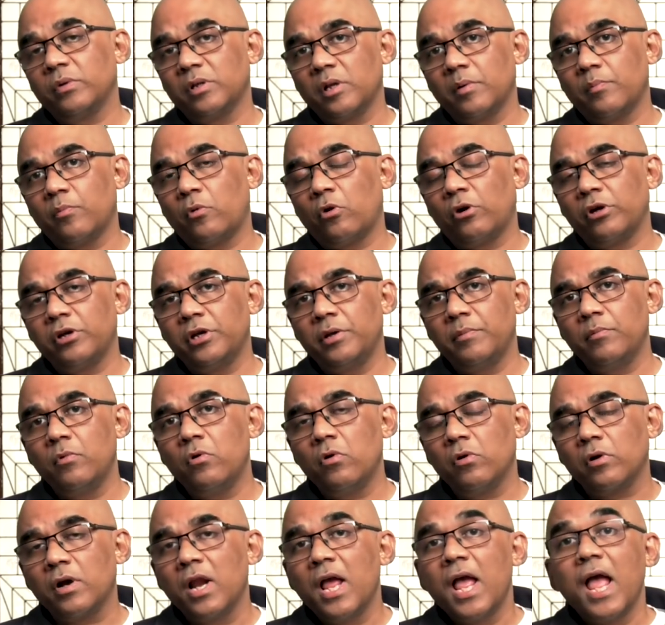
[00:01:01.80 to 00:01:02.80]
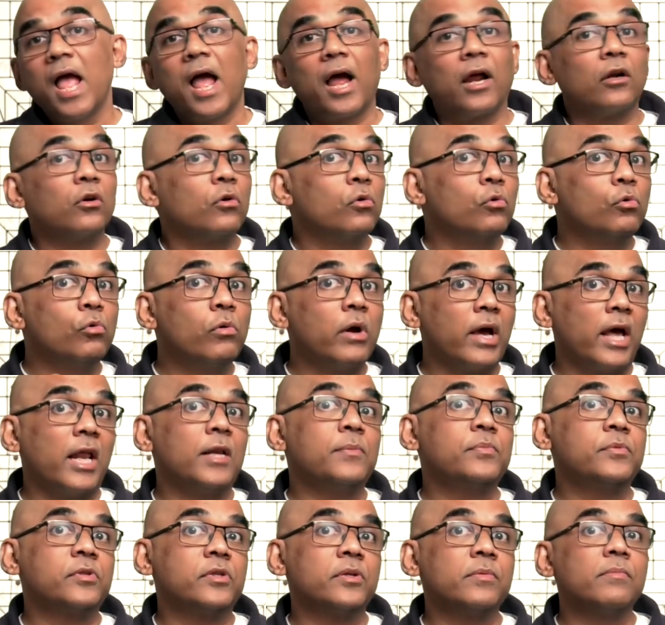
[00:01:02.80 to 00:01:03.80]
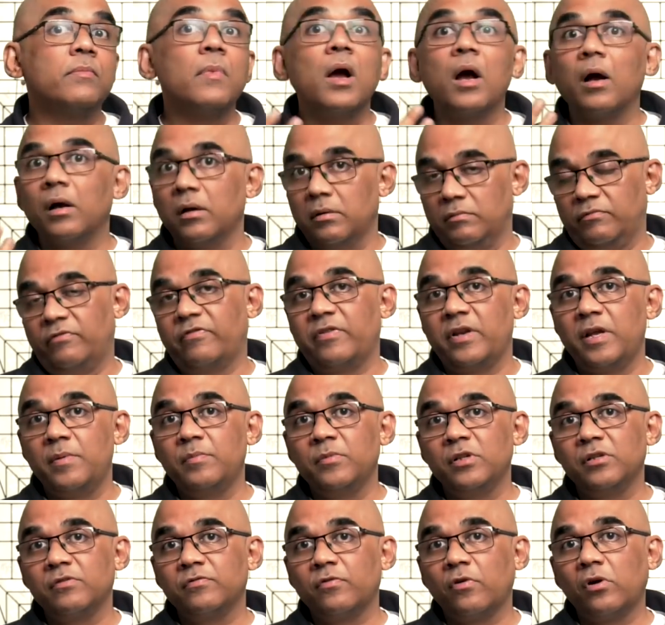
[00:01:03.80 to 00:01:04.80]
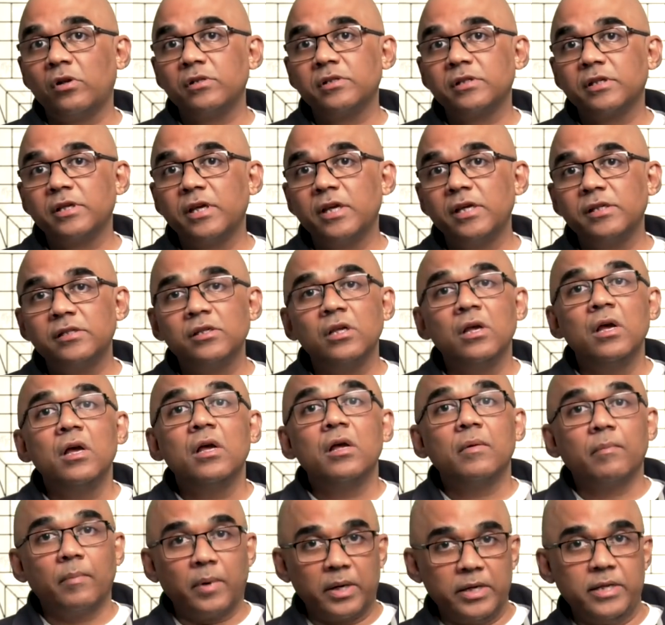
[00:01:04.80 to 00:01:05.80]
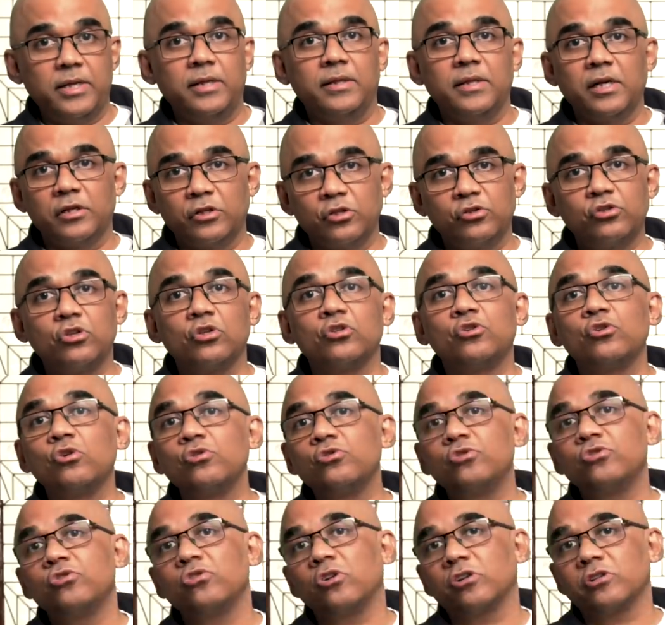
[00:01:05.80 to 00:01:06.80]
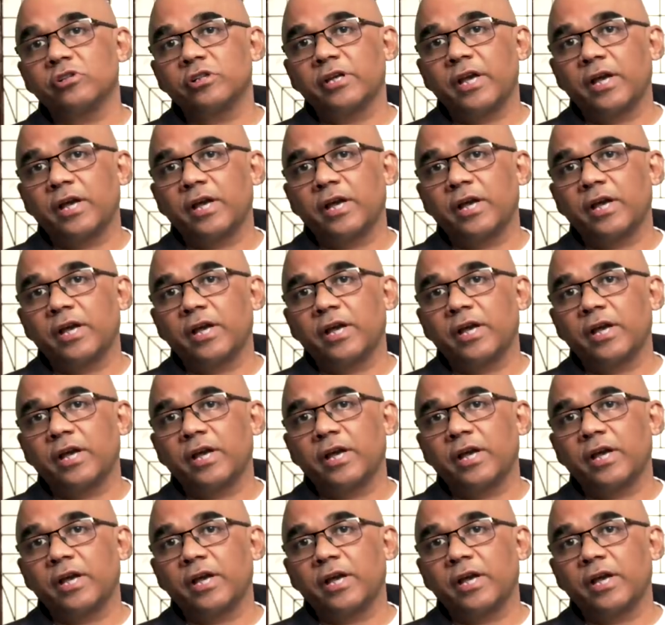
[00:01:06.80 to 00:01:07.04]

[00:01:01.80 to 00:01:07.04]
with that boy anymore. And who helps him frame this false case? Manian, that is the Joju George